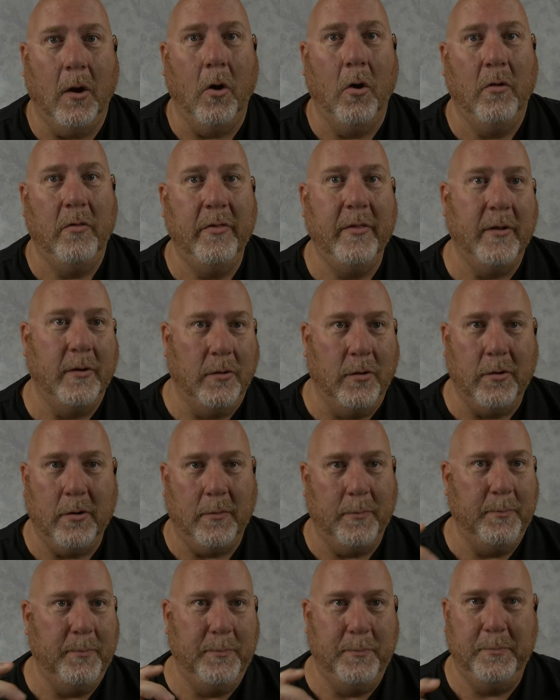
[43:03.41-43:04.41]
on the
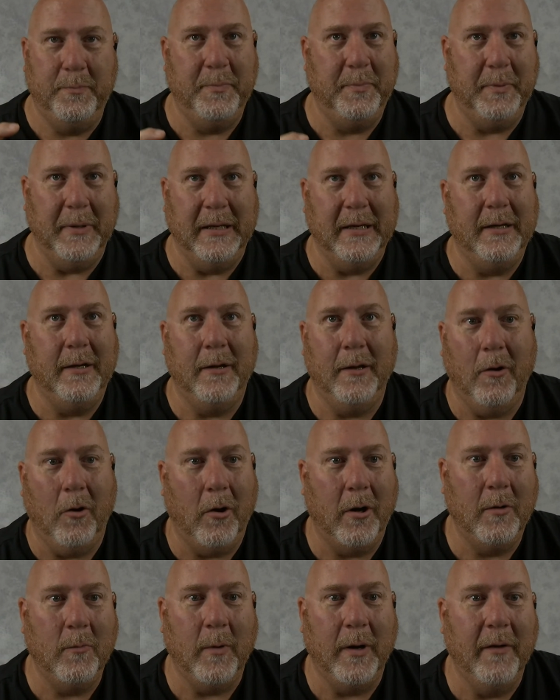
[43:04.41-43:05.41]
little bitty
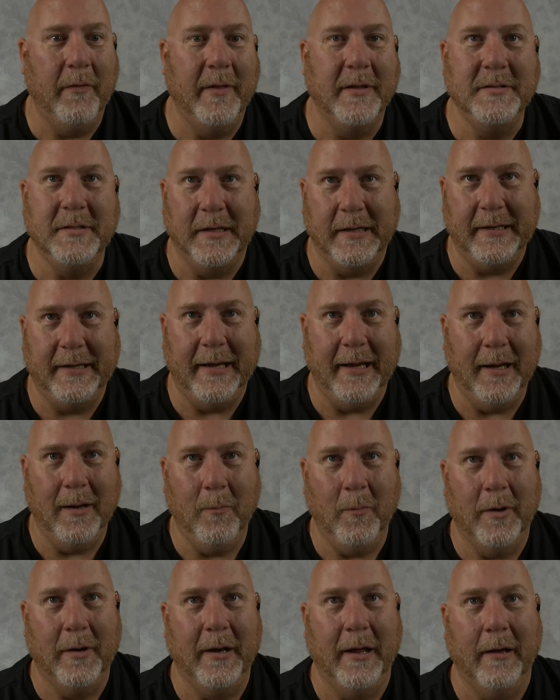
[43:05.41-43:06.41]
hardware that's in a
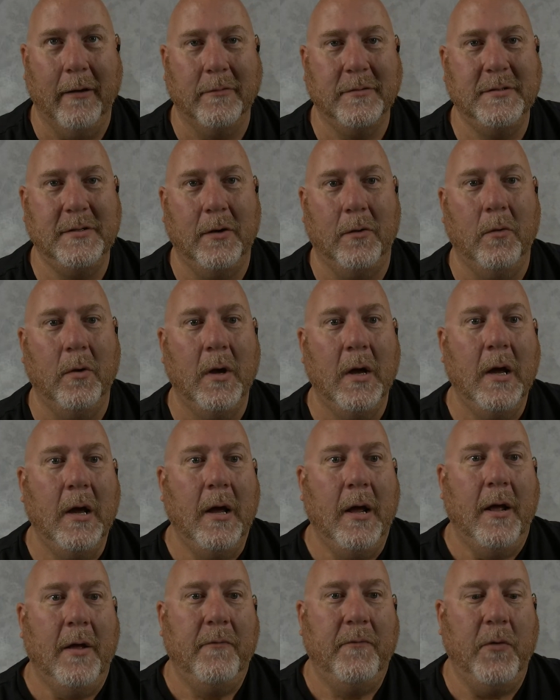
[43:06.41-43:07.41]
camera now. So
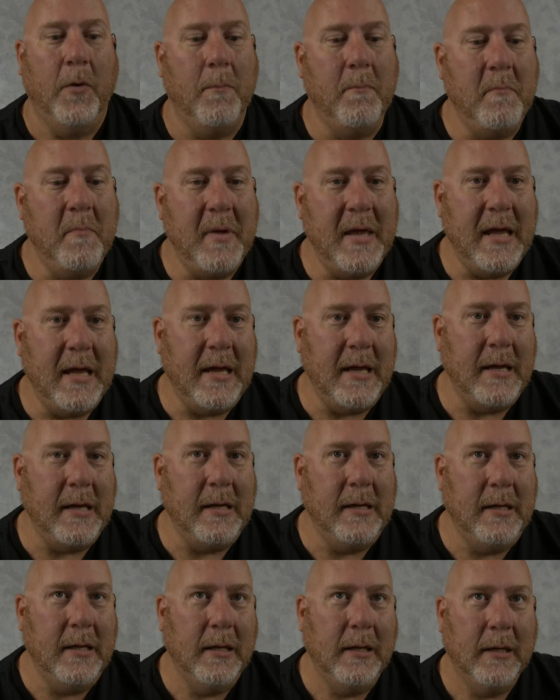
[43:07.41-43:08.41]
for
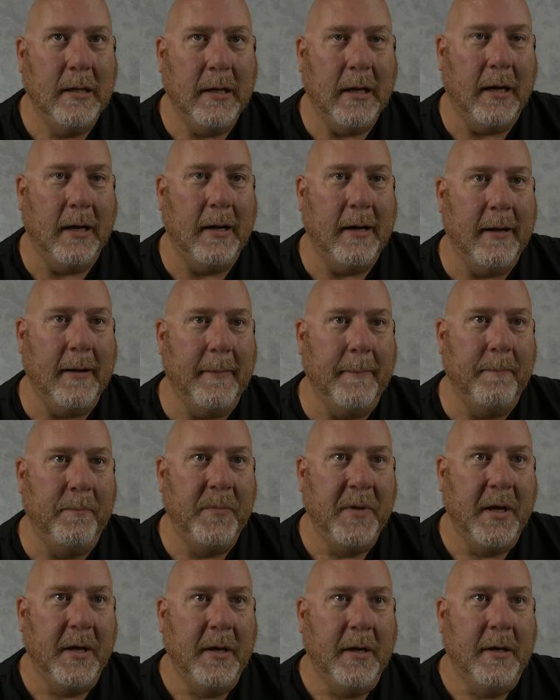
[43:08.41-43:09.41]
me, um,
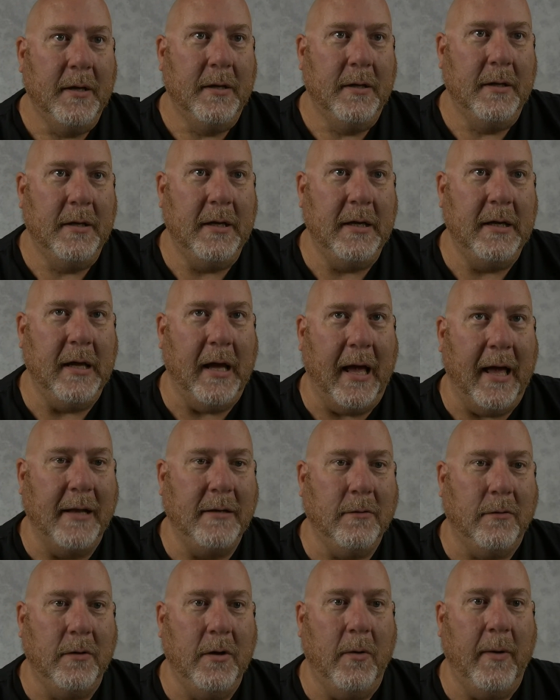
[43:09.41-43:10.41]
I
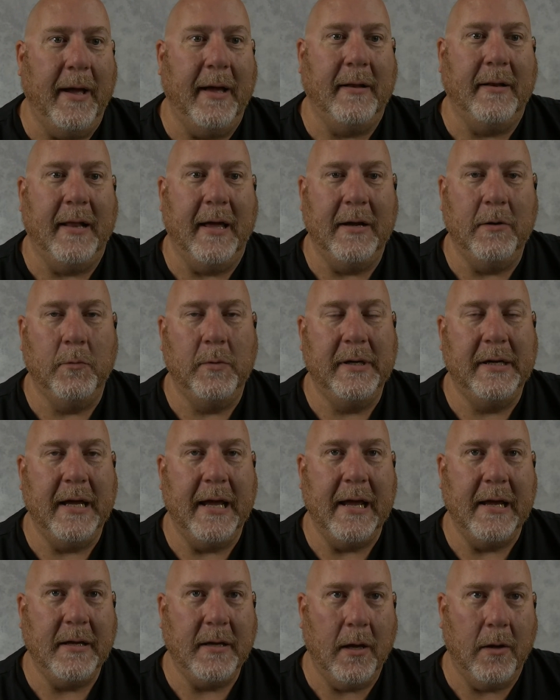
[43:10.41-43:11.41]
don't know how light we
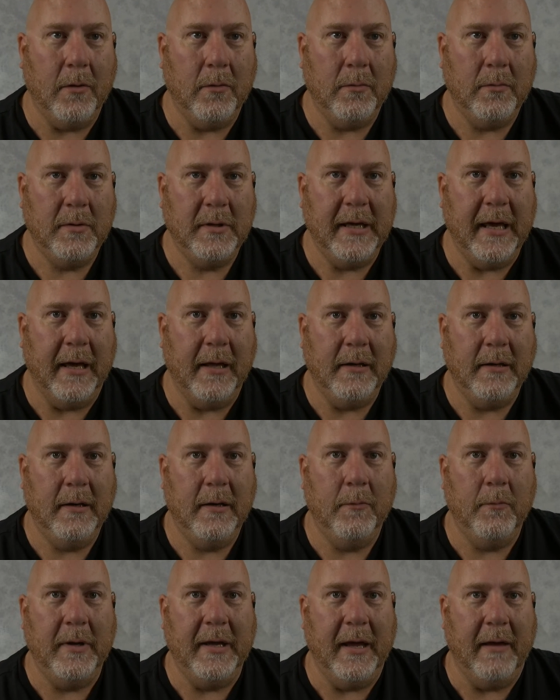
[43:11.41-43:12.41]
can go yet.
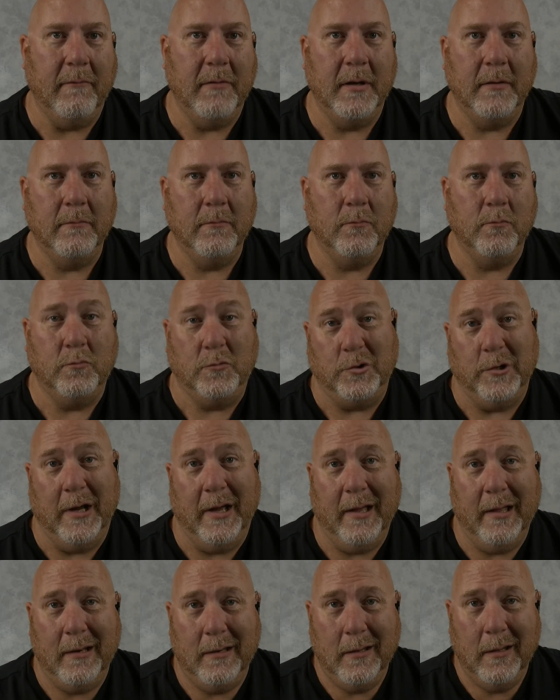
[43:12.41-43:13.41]
We haven't
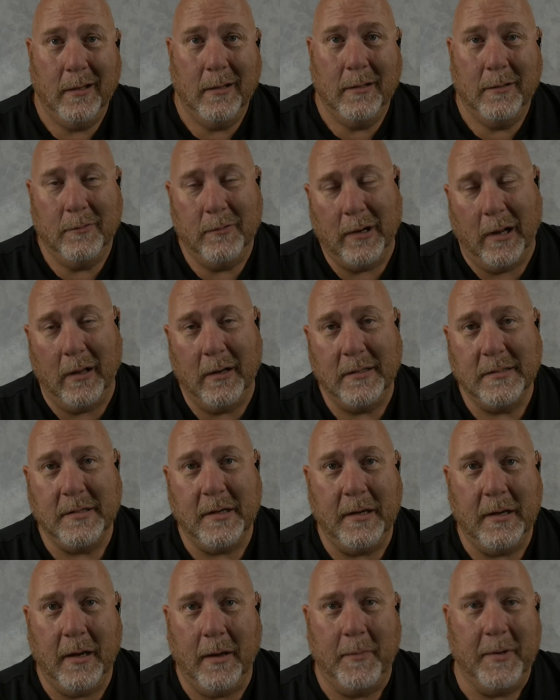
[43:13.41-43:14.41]
tried,
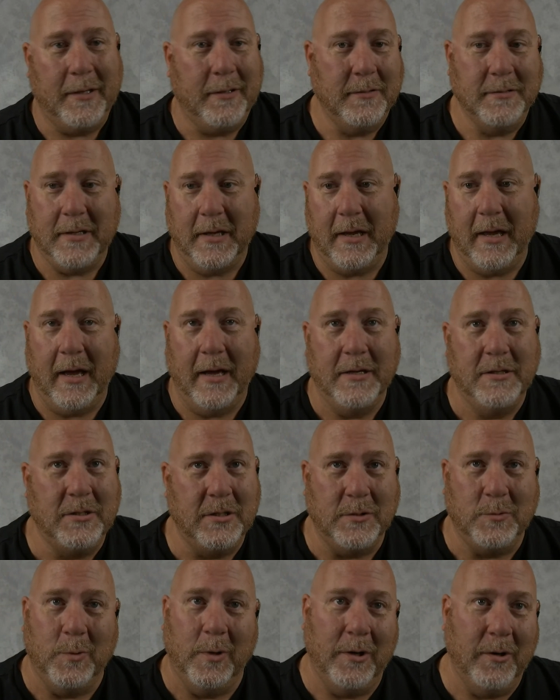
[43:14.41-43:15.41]
honestly. I mean, because it's
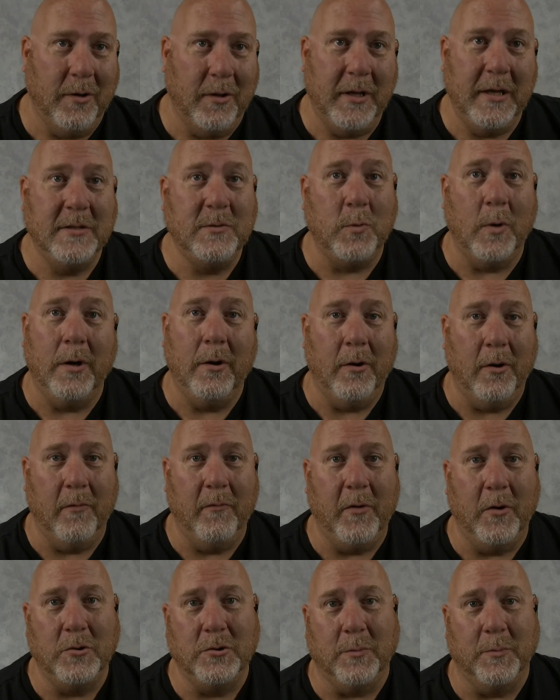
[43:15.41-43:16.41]
just it's running on a
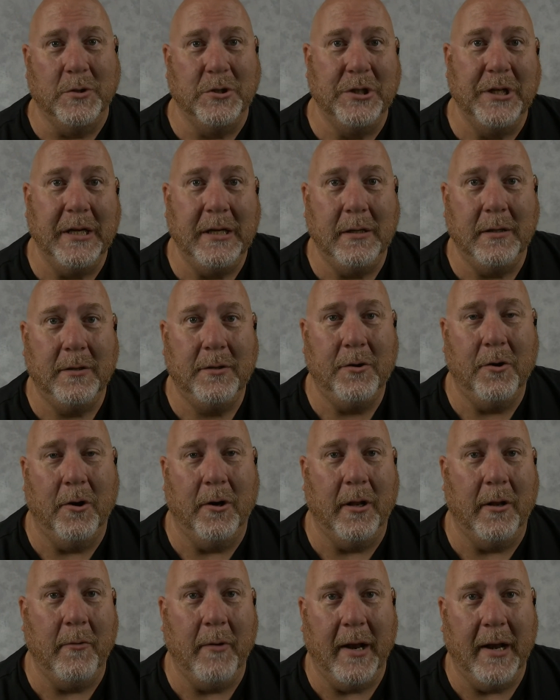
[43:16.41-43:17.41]
virtual machine
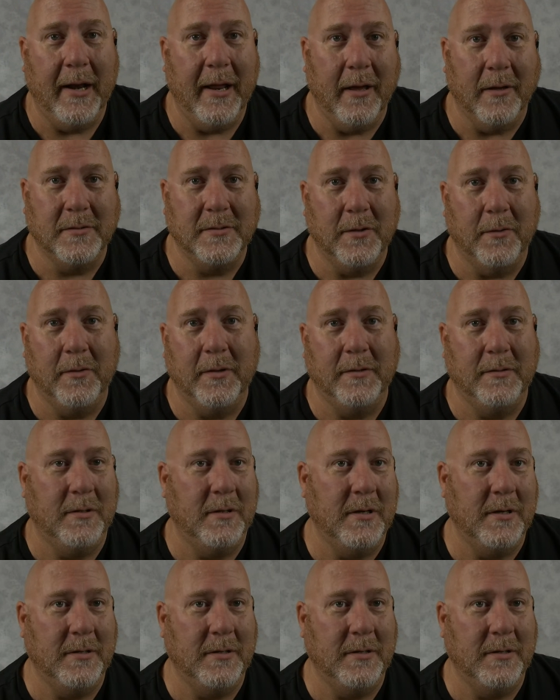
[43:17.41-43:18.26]
currently right now. So